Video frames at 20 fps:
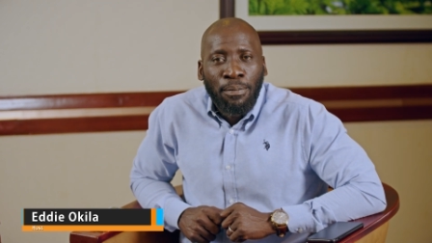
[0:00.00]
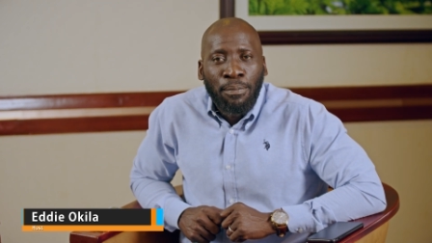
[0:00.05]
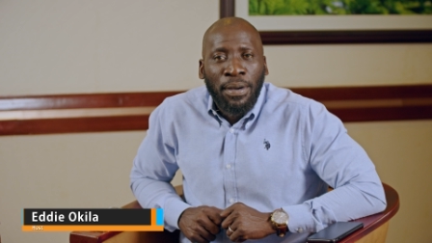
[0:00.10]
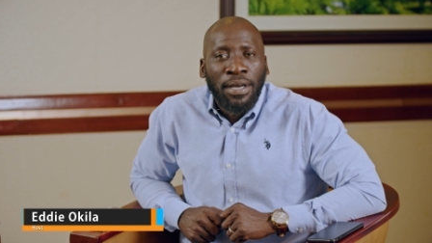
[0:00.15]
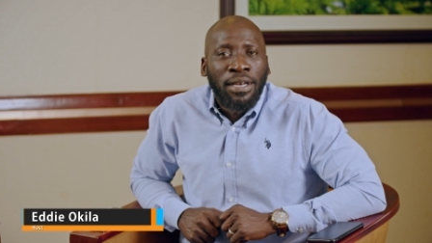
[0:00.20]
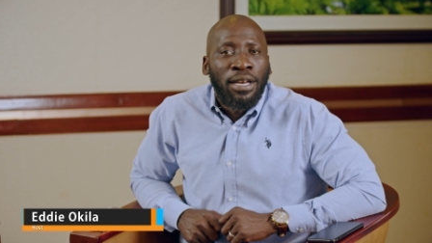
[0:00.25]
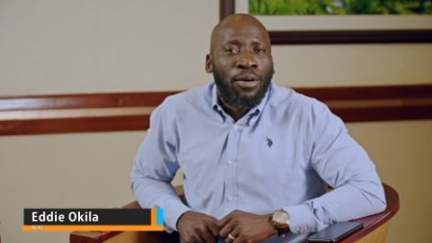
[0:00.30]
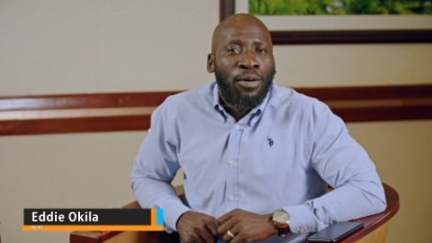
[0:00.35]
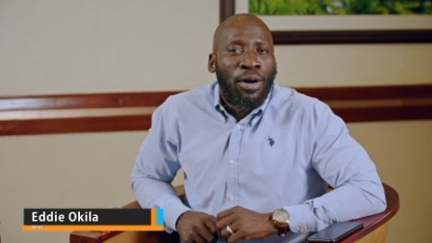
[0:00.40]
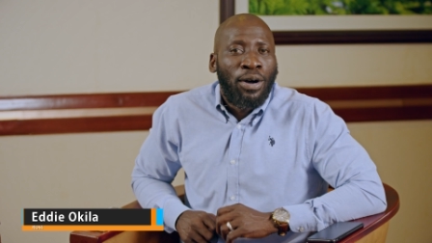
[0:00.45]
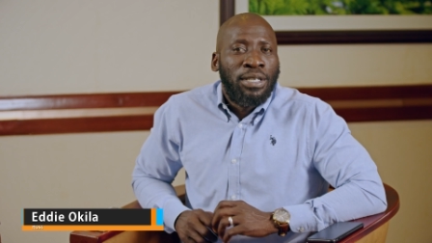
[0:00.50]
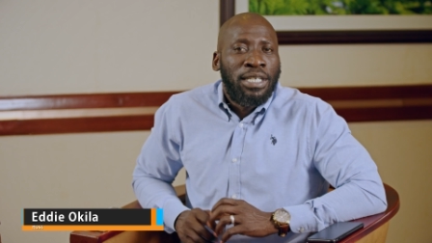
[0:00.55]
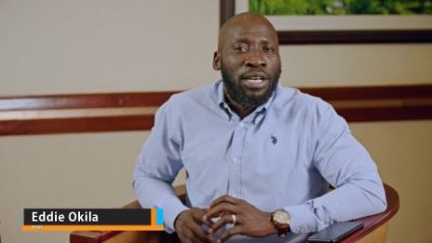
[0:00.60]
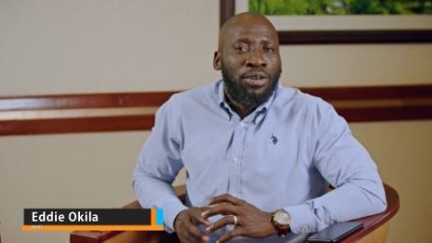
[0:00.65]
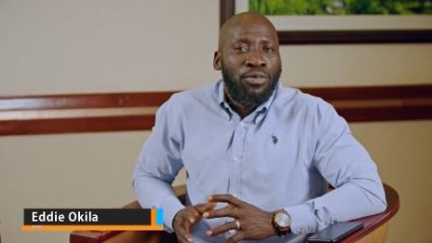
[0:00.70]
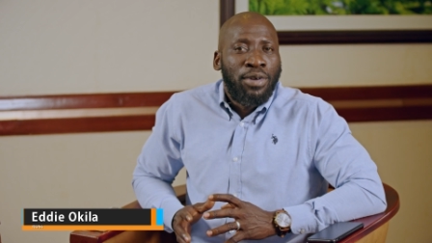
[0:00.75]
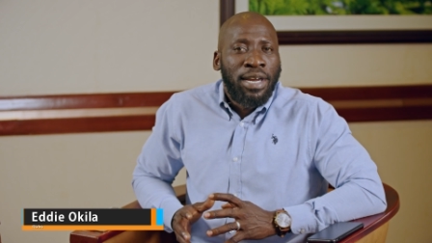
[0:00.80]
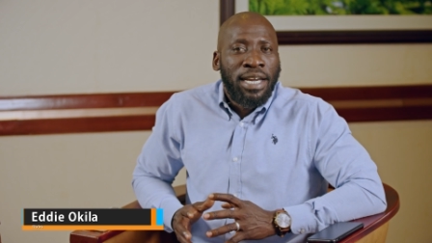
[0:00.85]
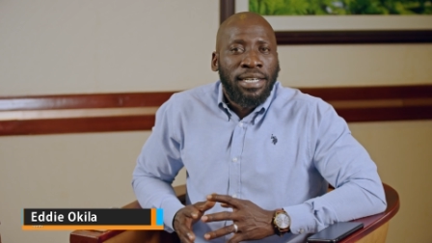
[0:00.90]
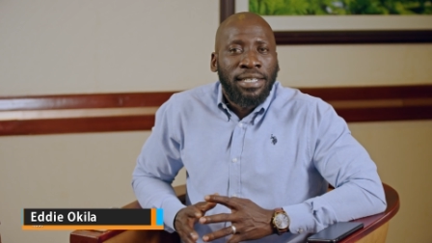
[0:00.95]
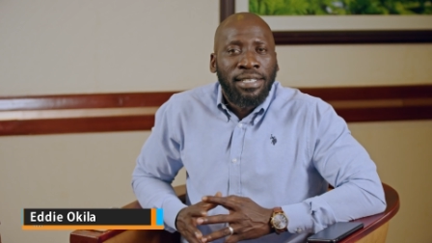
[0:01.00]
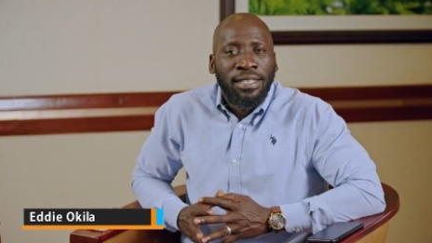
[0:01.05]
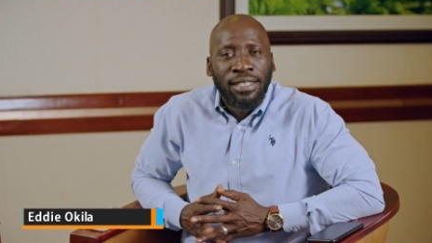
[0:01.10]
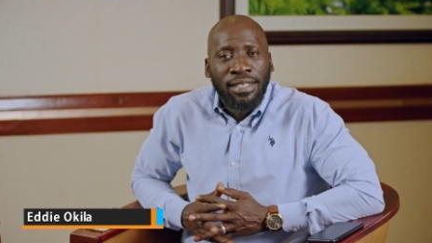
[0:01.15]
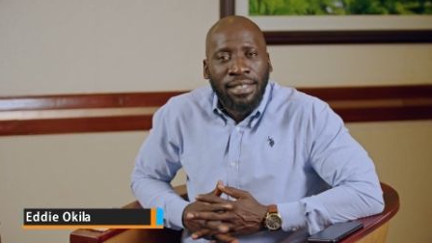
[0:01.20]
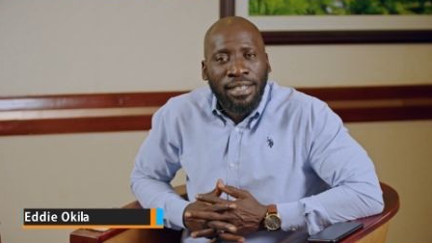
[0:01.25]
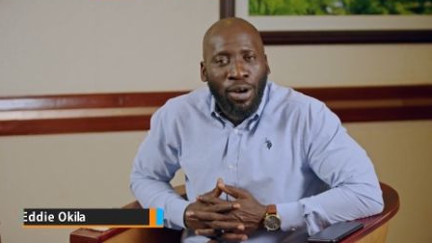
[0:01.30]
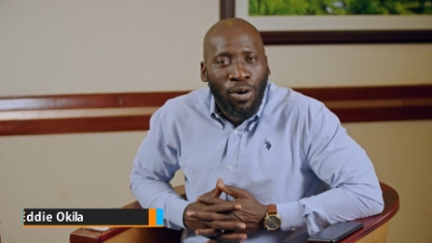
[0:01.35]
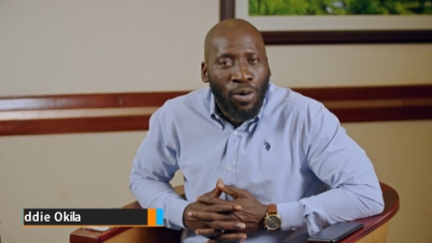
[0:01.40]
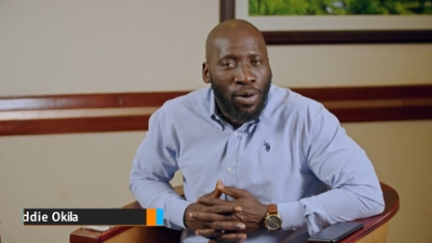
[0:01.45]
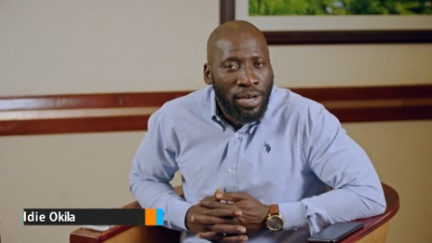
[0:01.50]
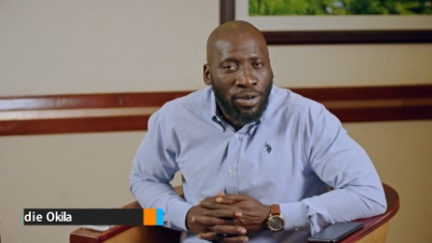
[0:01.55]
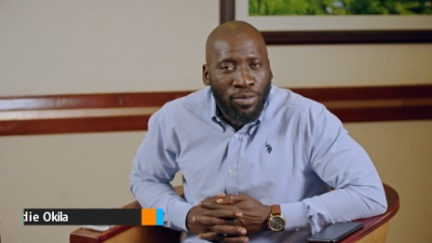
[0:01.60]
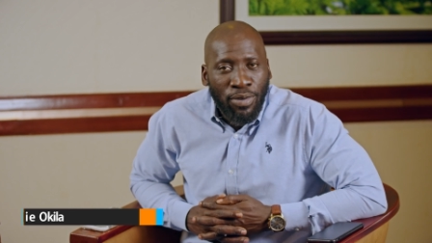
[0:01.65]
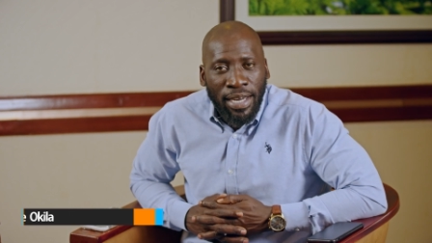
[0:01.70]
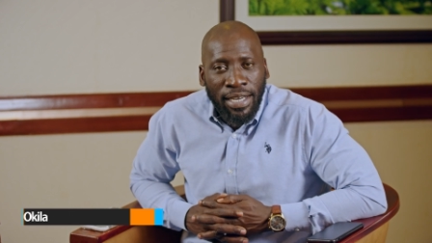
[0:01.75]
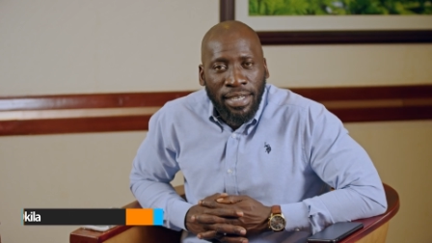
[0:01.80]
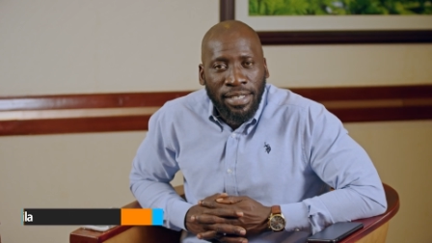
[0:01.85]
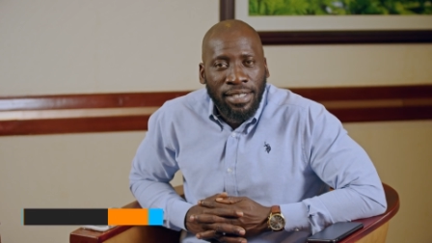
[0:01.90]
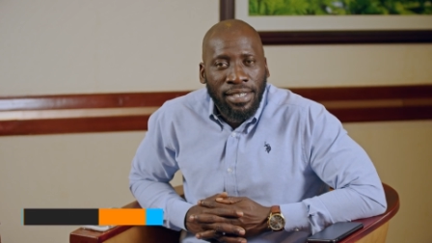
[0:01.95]
been around the rigs, the oil
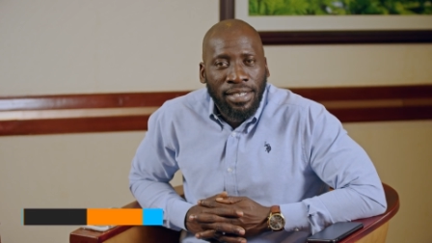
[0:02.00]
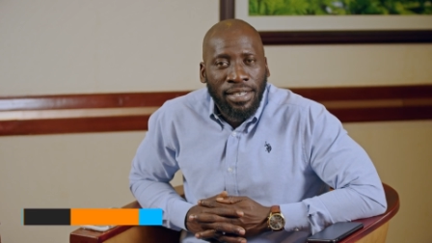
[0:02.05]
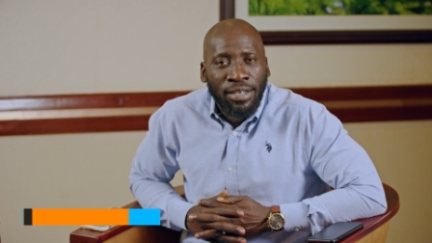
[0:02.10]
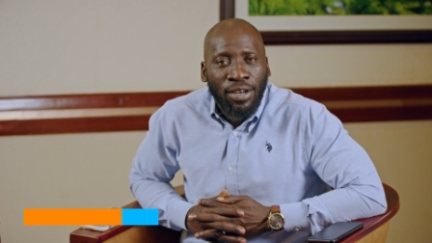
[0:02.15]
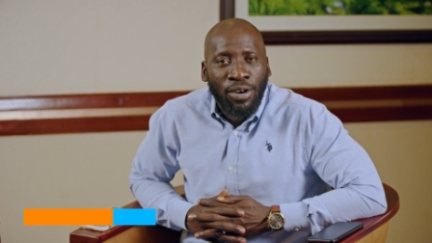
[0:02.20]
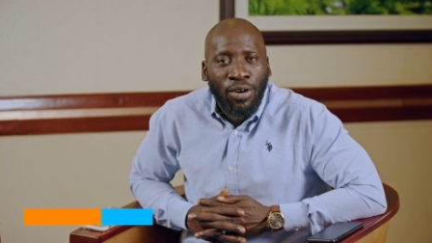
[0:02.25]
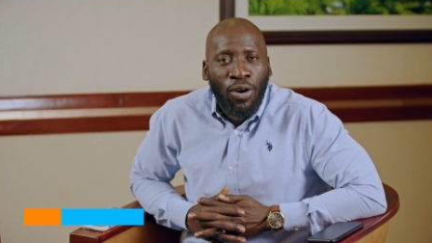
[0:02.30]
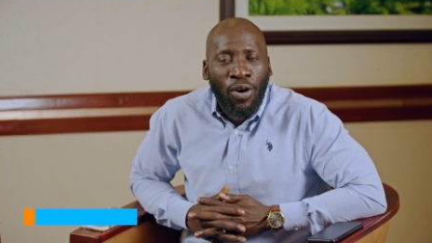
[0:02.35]
rigs,